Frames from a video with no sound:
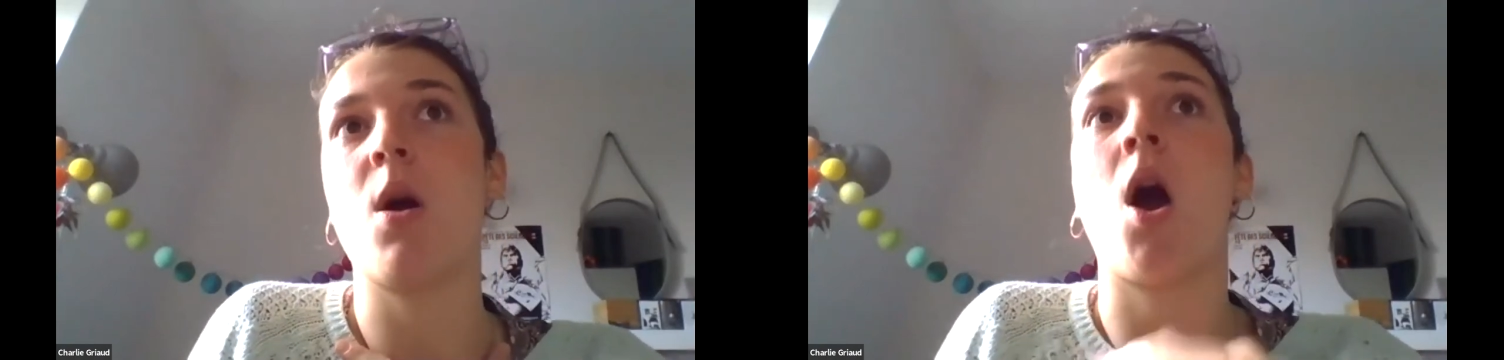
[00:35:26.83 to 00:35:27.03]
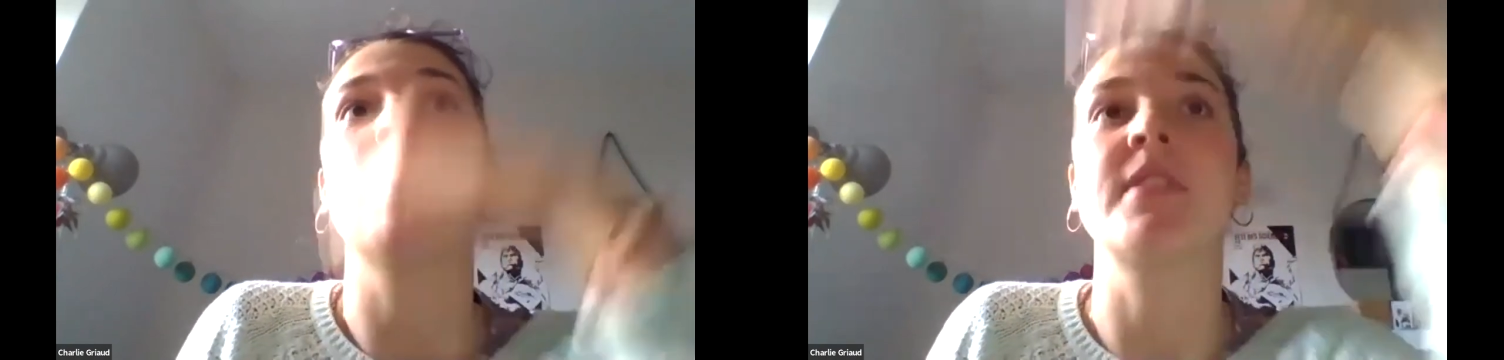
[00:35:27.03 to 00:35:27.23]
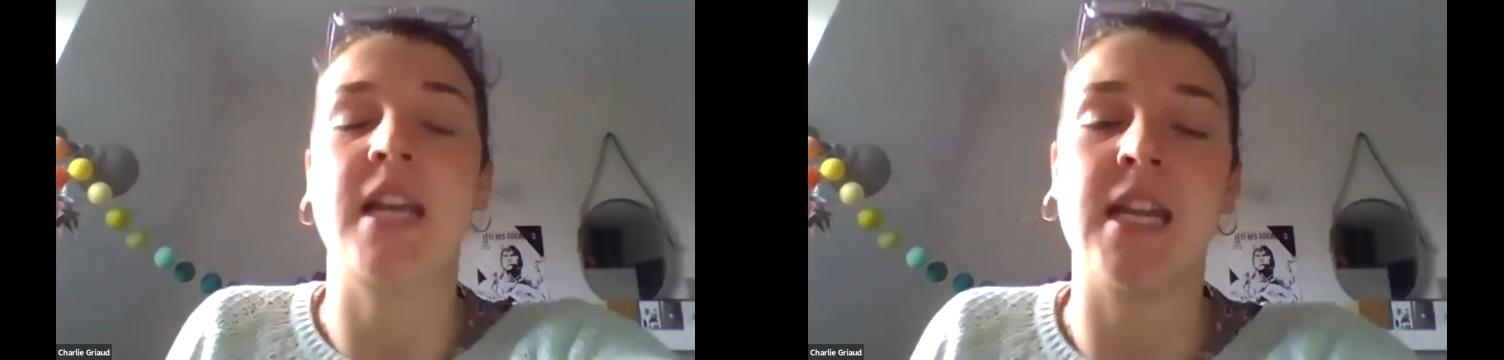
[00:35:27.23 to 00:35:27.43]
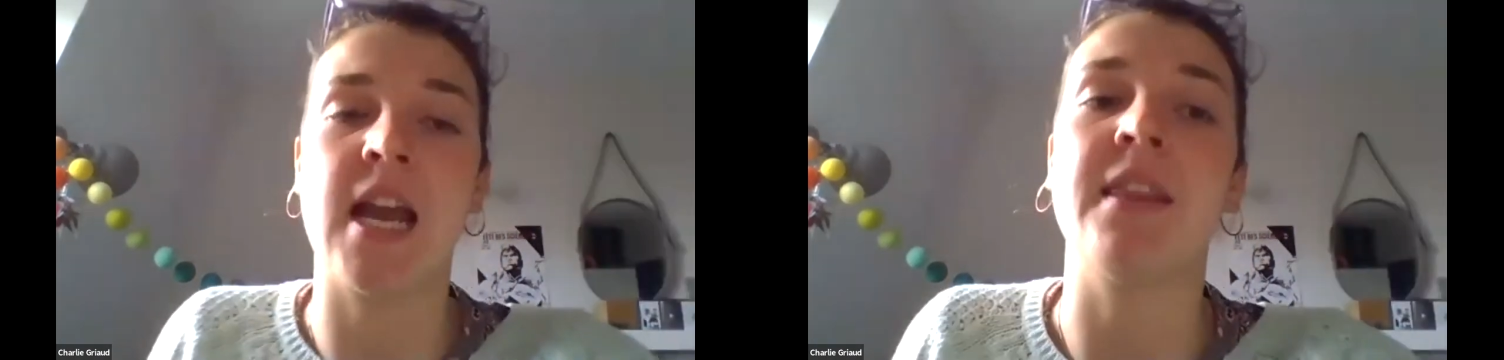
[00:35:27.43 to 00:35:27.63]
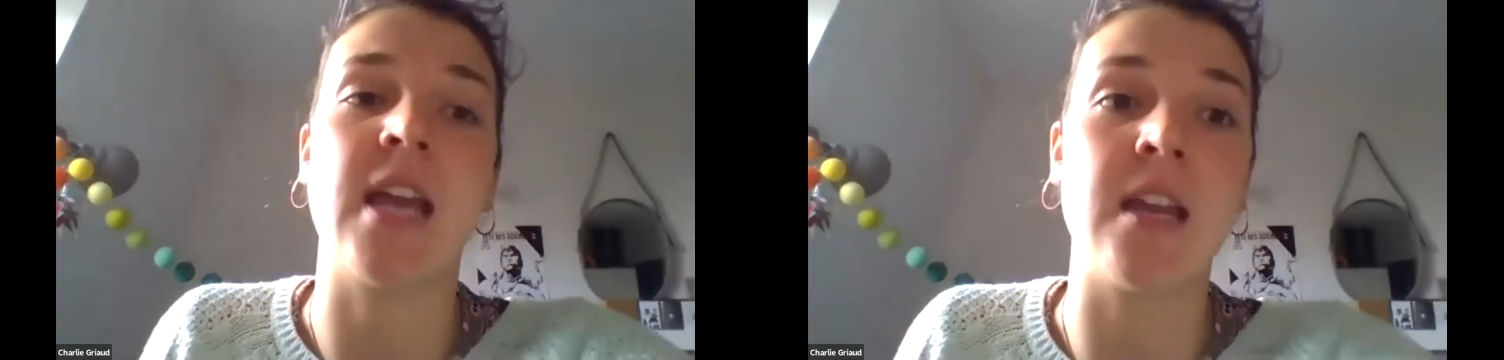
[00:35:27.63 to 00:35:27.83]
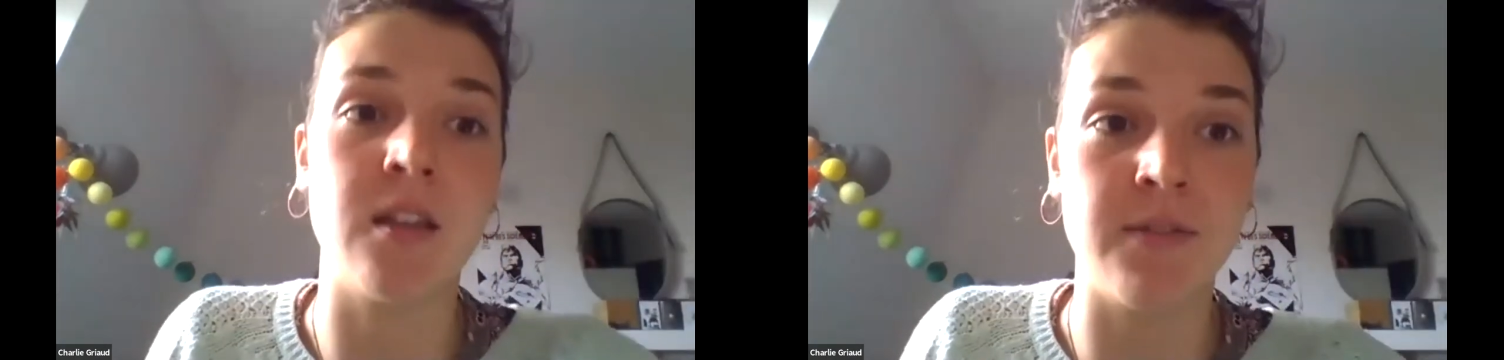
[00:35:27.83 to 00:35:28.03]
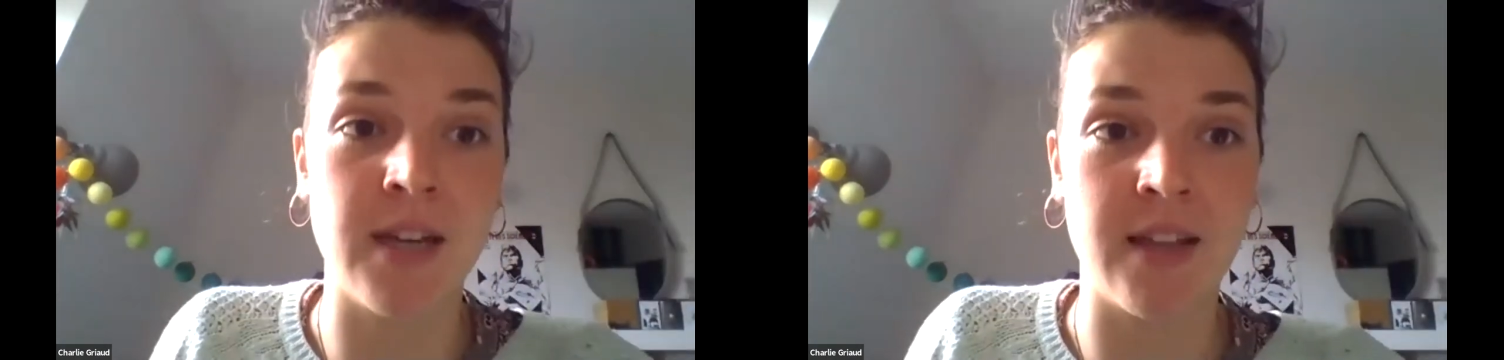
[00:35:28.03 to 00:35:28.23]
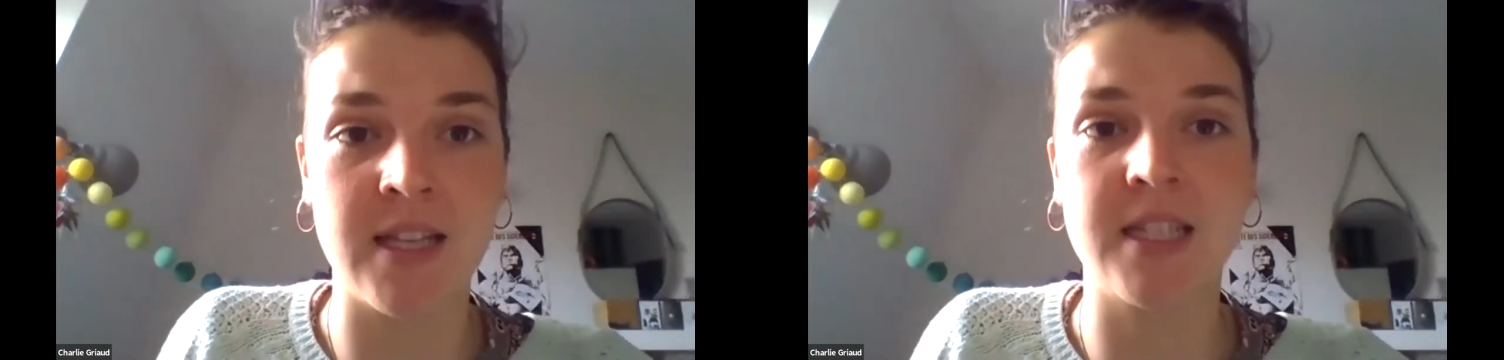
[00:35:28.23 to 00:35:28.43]
offsetting at the end of
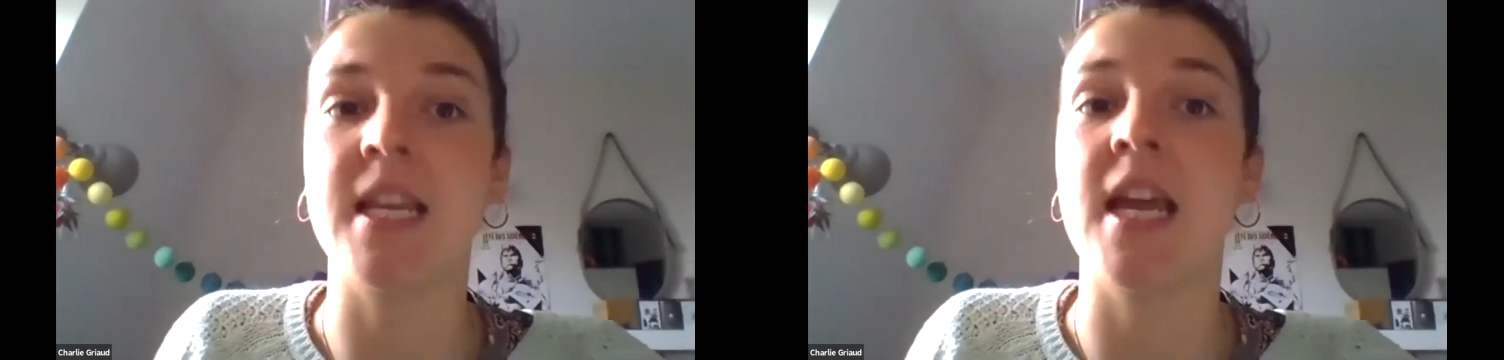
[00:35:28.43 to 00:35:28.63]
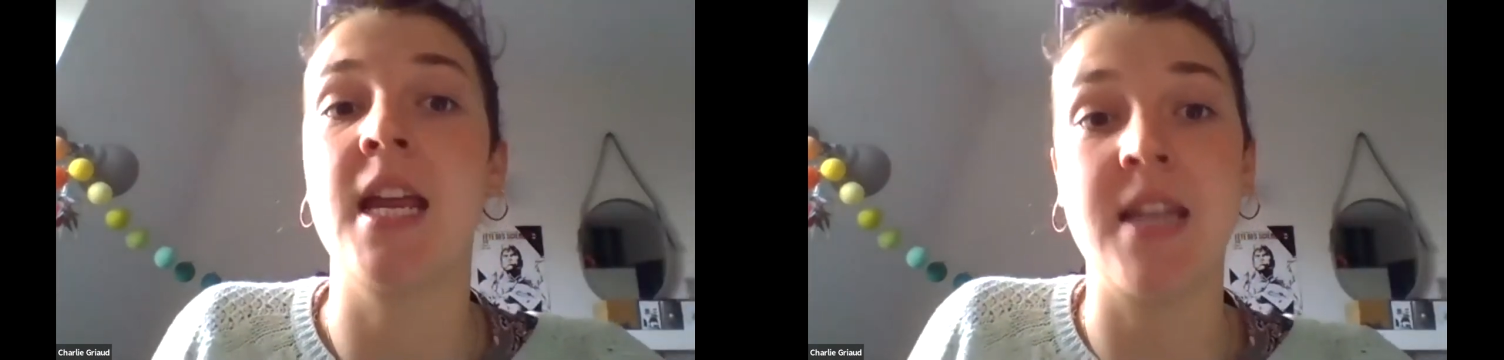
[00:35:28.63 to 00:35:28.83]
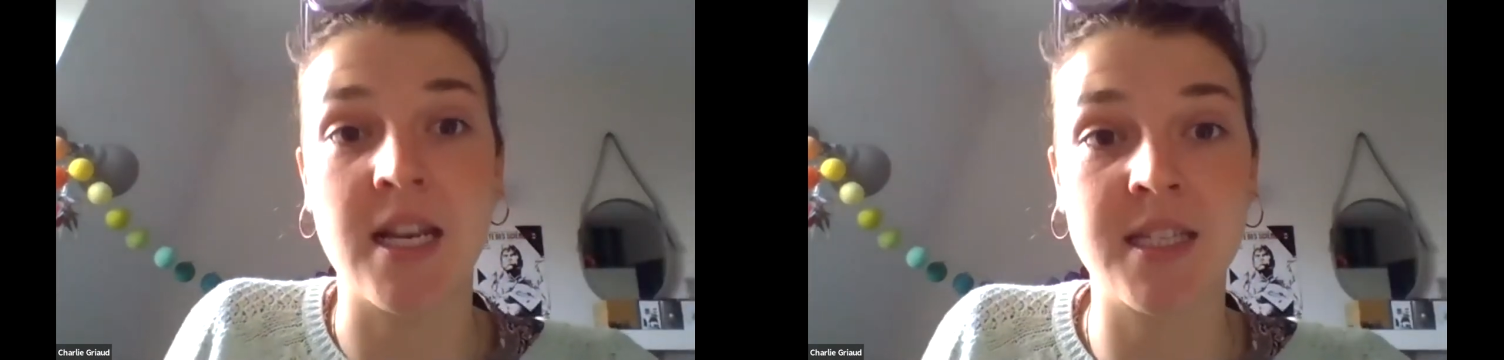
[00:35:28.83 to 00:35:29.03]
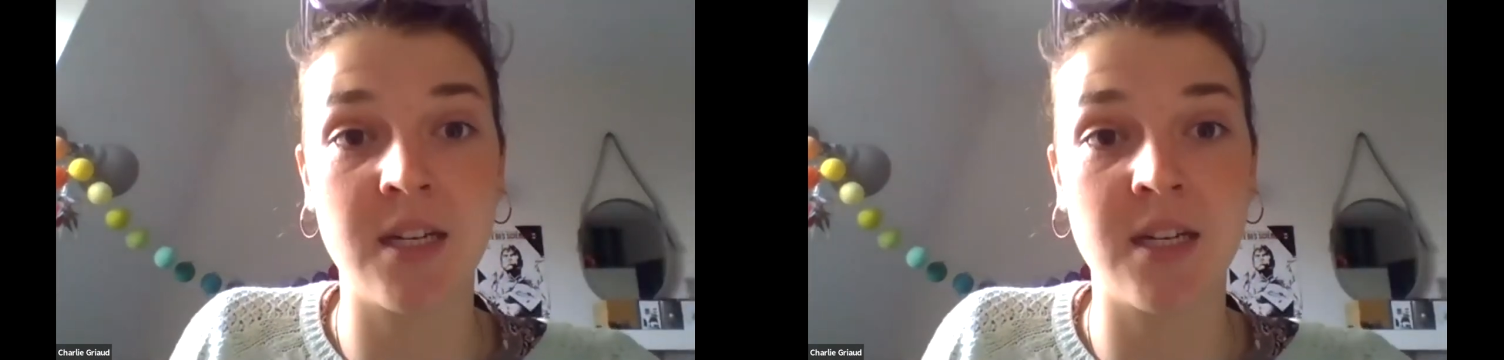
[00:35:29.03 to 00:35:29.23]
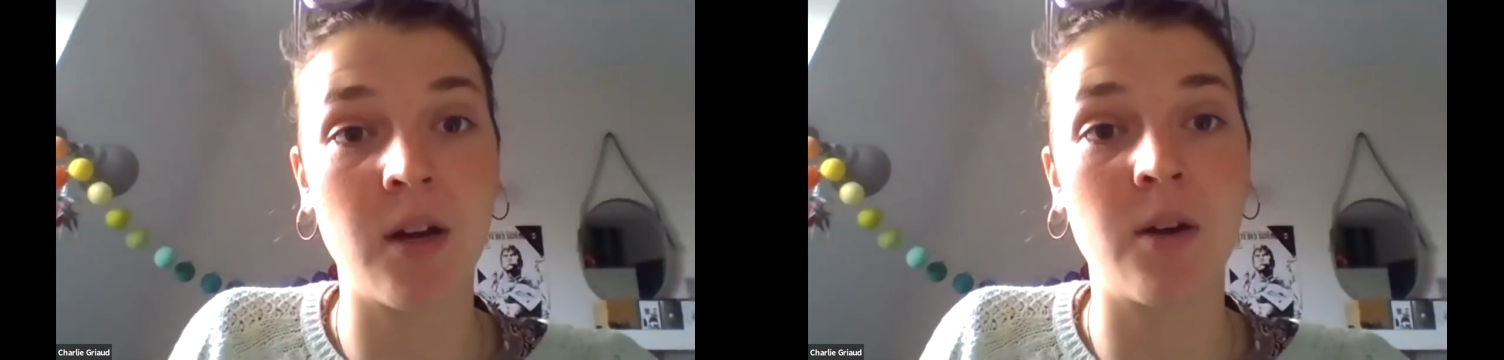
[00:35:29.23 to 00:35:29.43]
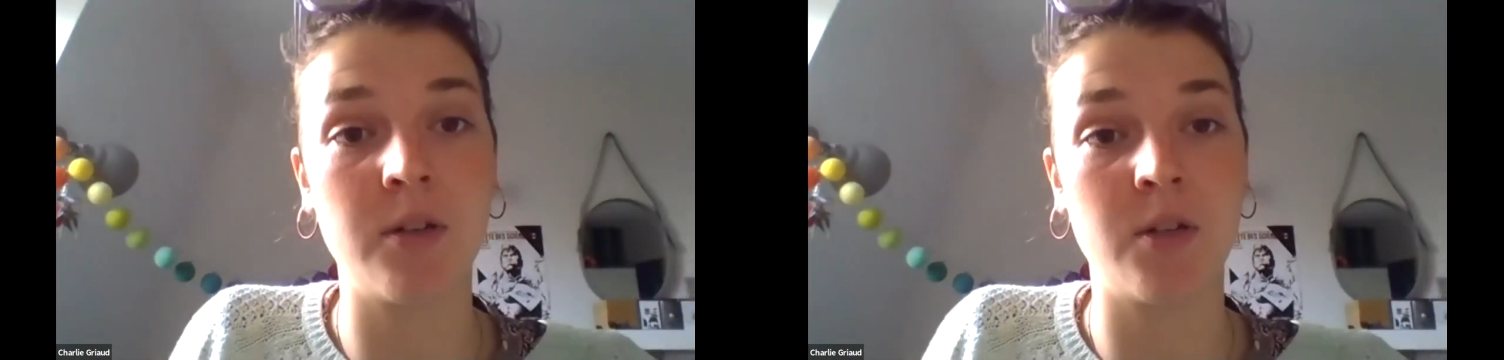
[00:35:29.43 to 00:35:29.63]
it and then saying that's zero.